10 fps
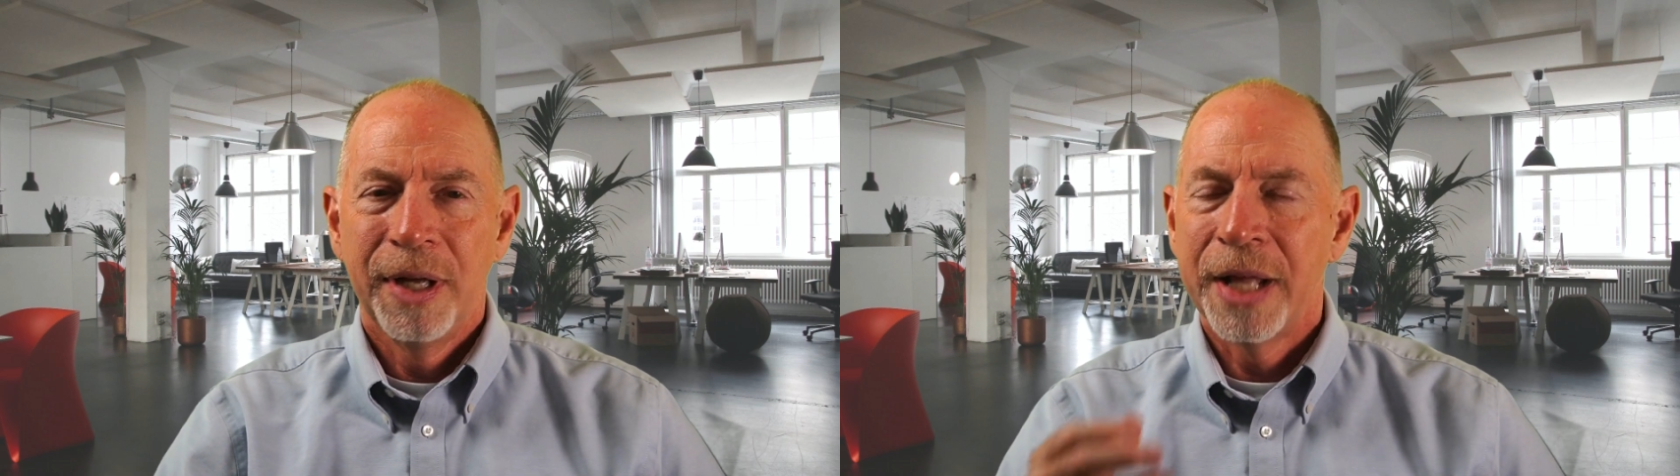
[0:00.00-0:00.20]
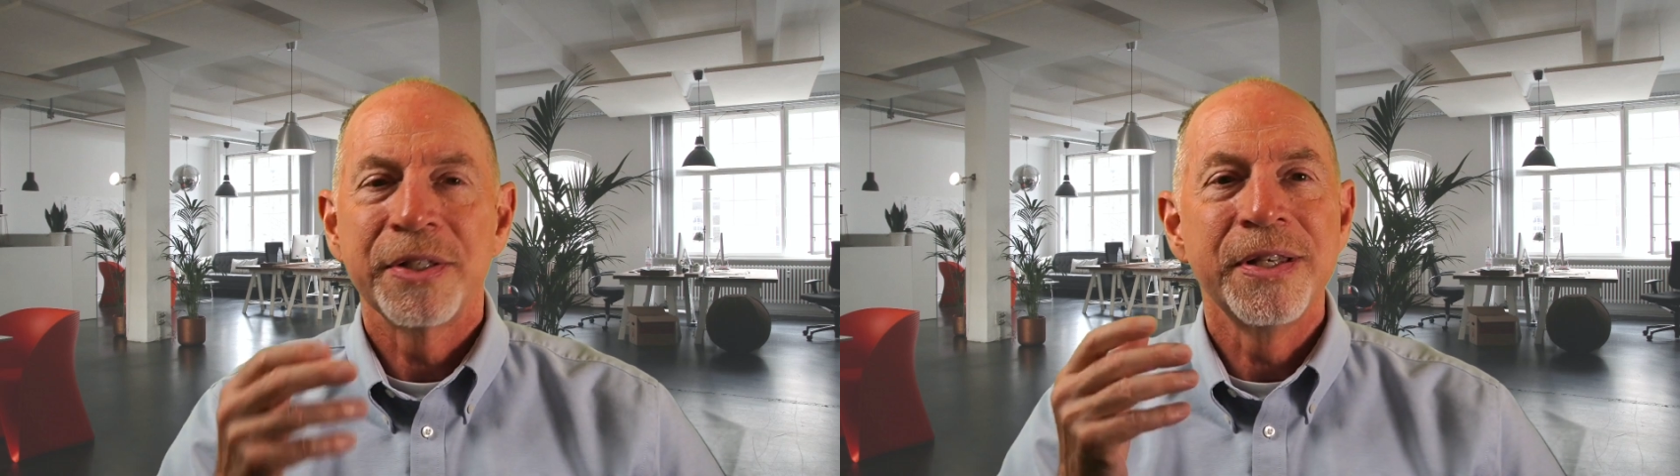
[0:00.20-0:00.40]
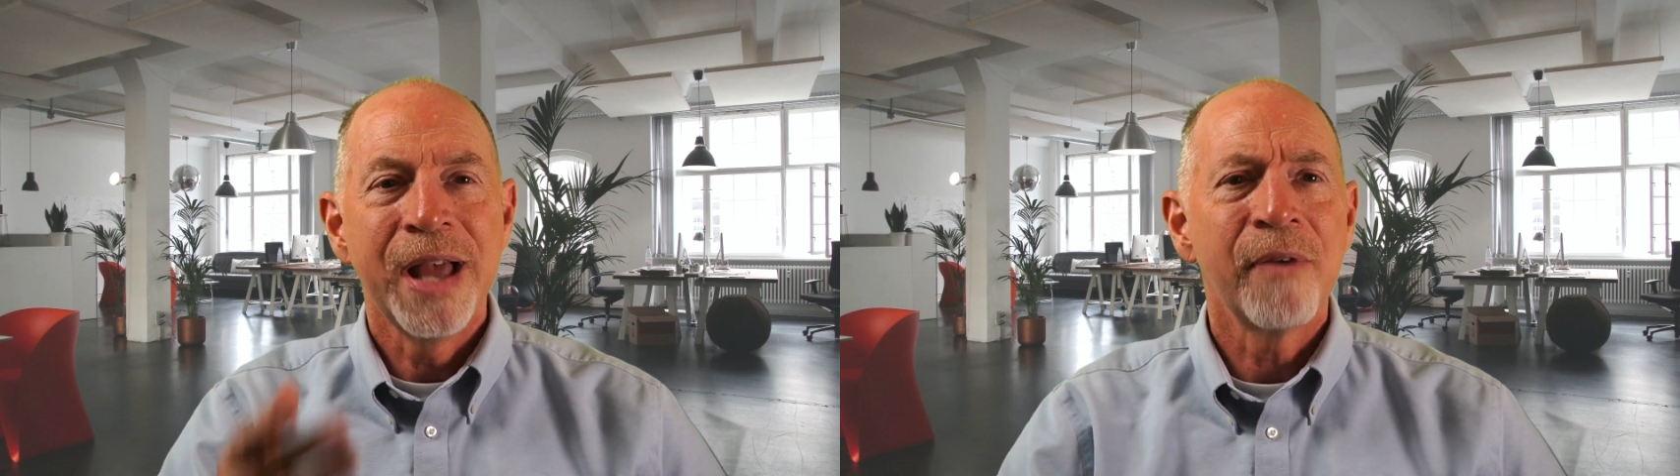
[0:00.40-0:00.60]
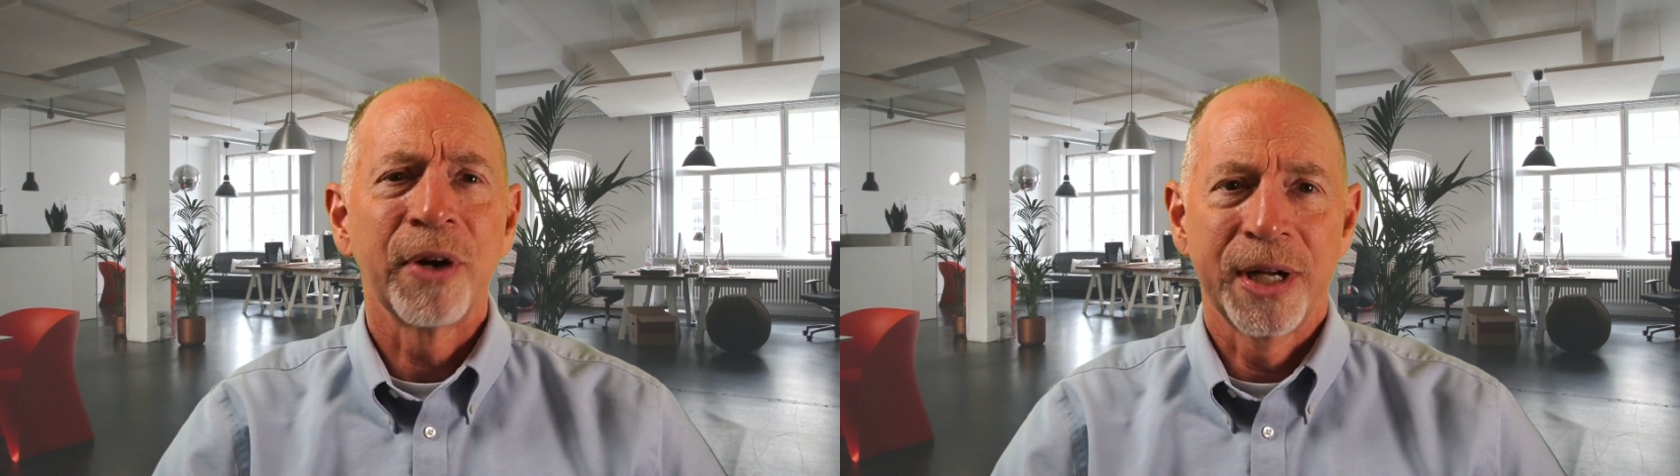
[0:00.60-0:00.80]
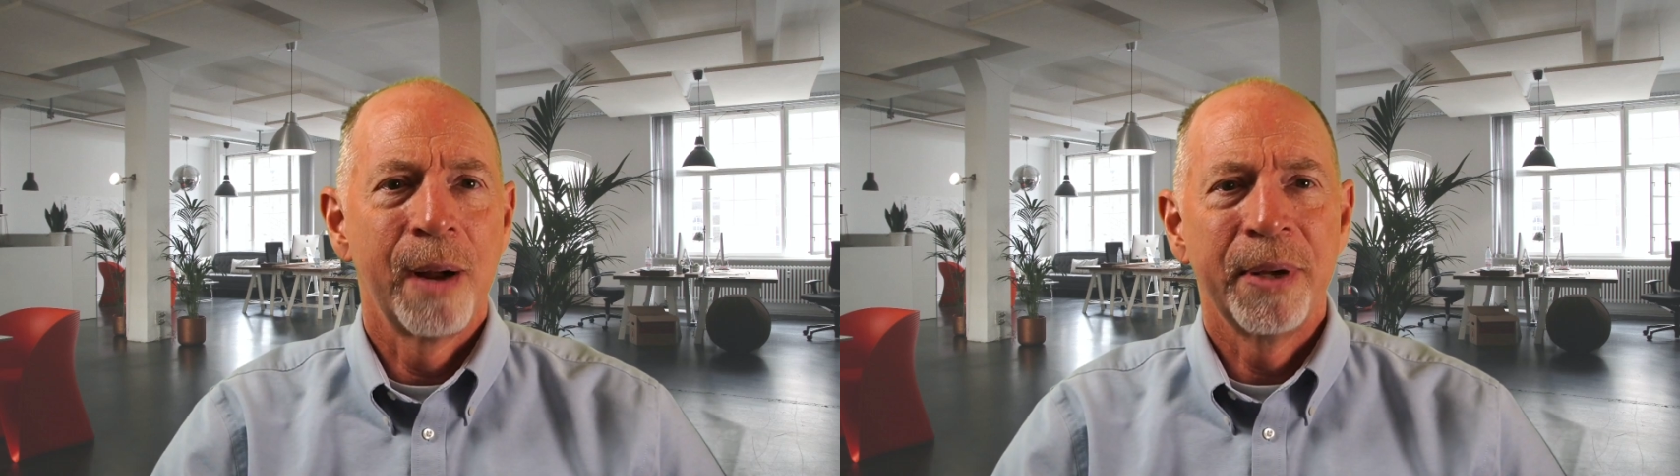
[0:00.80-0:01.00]
It's
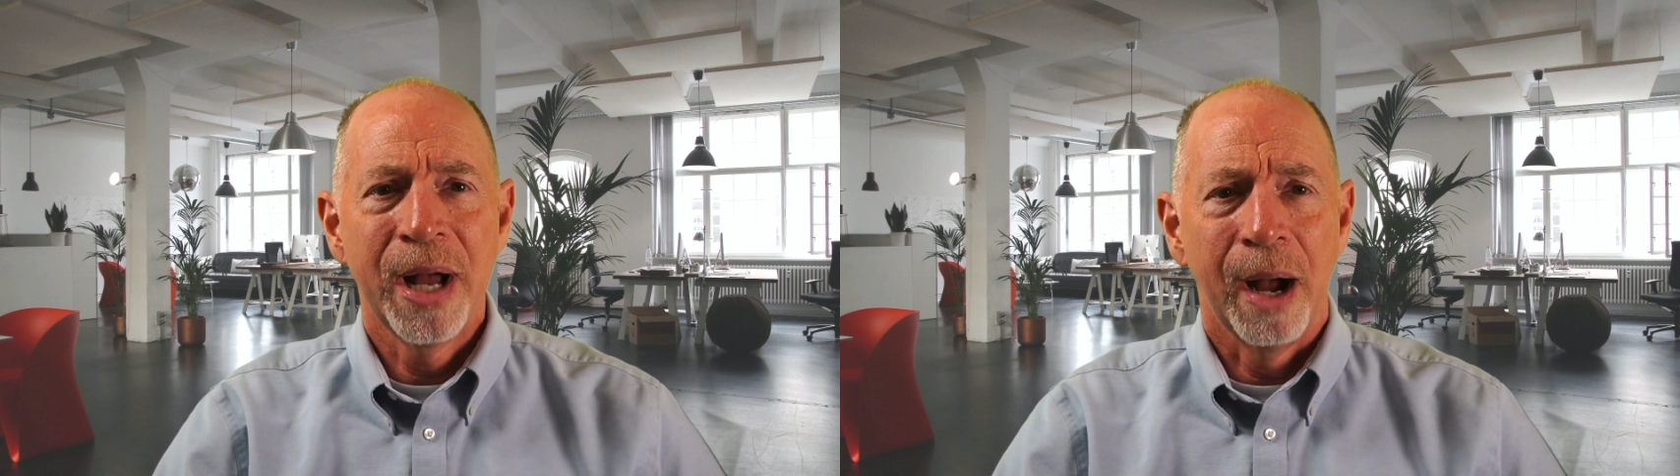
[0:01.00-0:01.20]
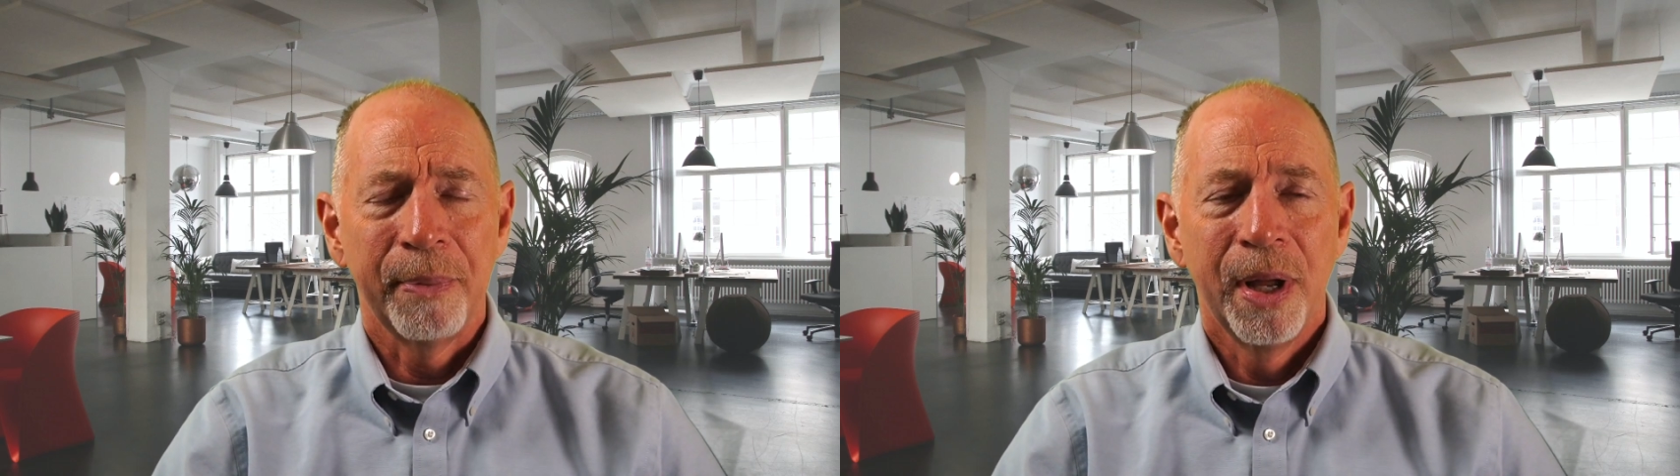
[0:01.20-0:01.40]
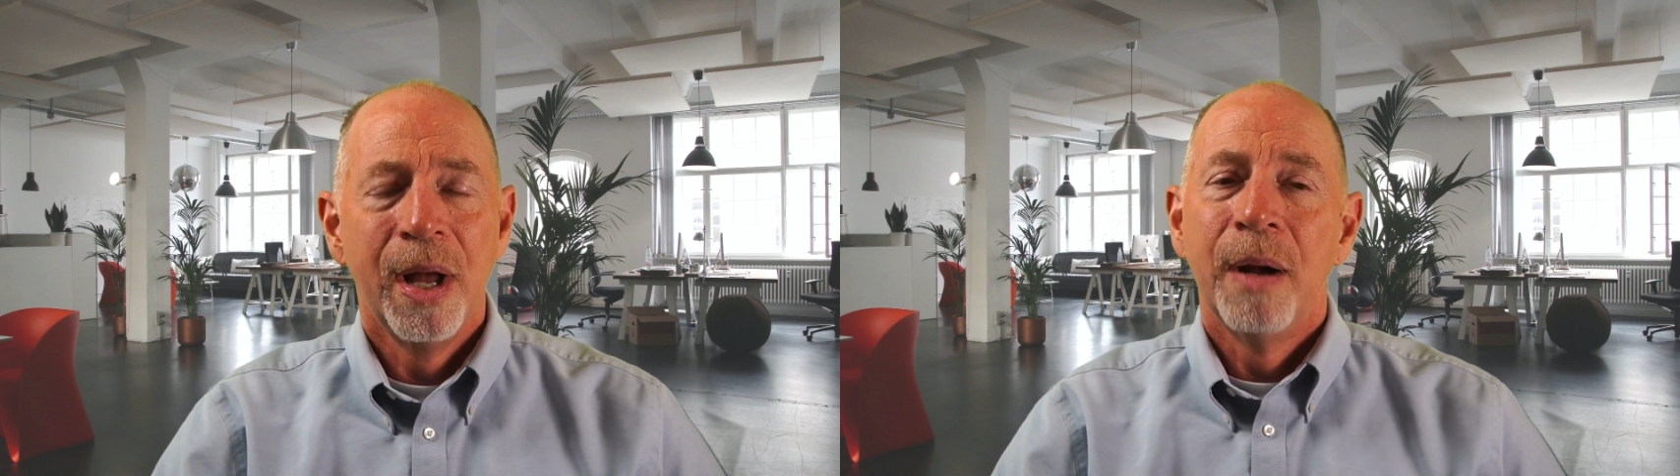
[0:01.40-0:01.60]
never coming up,